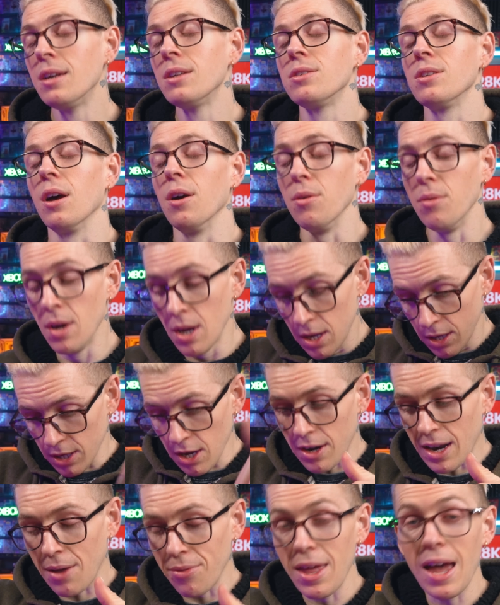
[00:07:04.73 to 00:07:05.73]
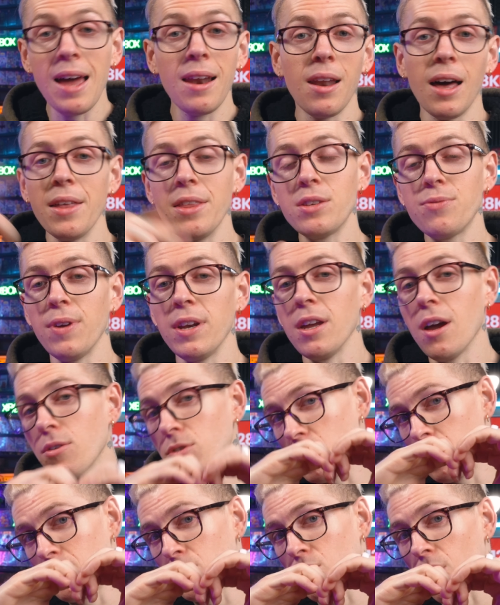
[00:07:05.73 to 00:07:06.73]
So go down there, like this video,
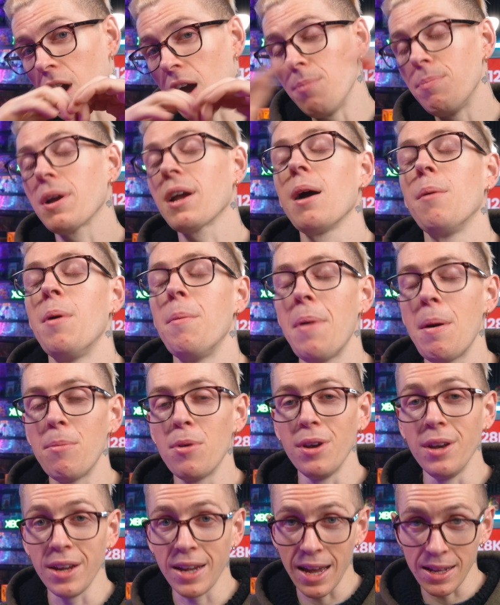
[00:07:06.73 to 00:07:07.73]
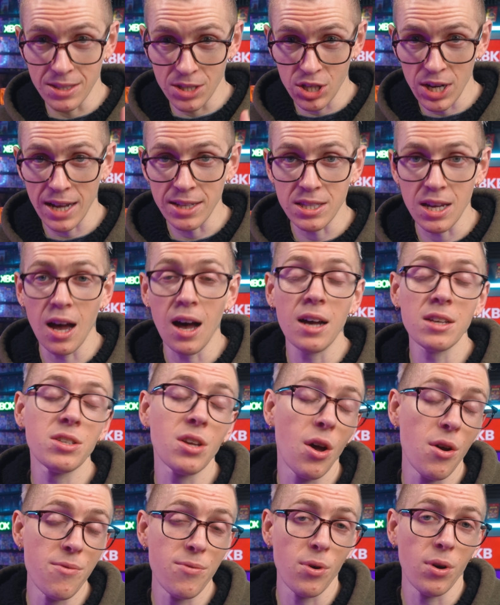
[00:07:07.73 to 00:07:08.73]
subscribe, become a member, and you get to chat to
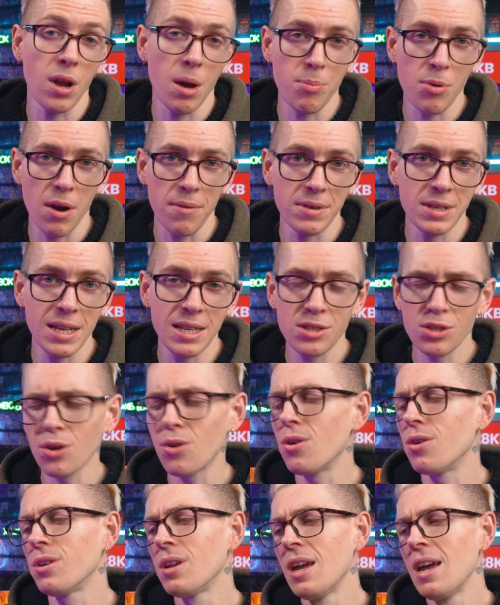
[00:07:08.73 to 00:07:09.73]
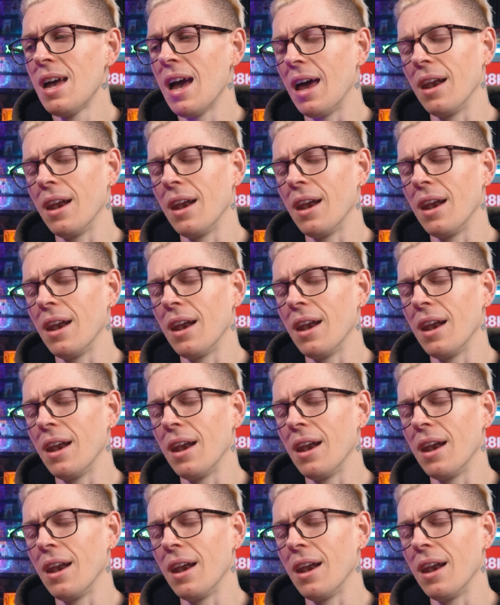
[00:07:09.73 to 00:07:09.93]
us over on our private Discord.